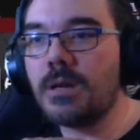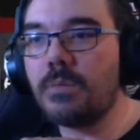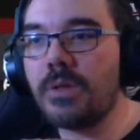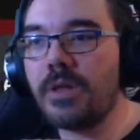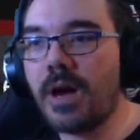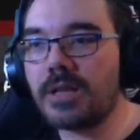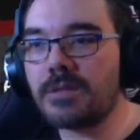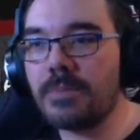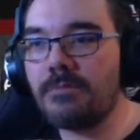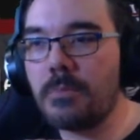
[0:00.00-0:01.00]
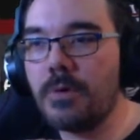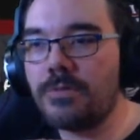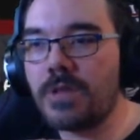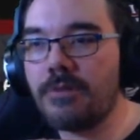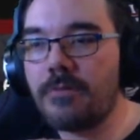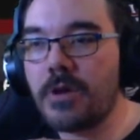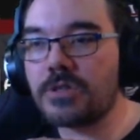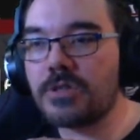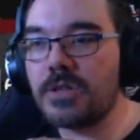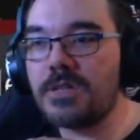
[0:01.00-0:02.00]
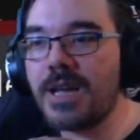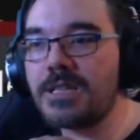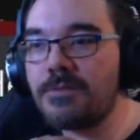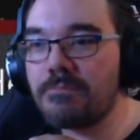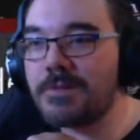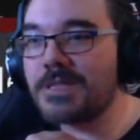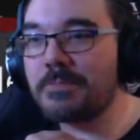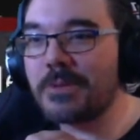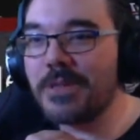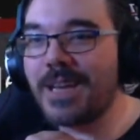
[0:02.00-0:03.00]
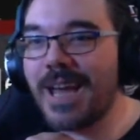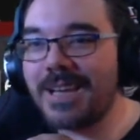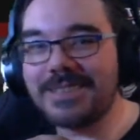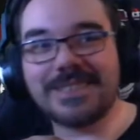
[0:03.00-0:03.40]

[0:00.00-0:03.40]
When the hearts have been removed, they revert to the native principle of the land.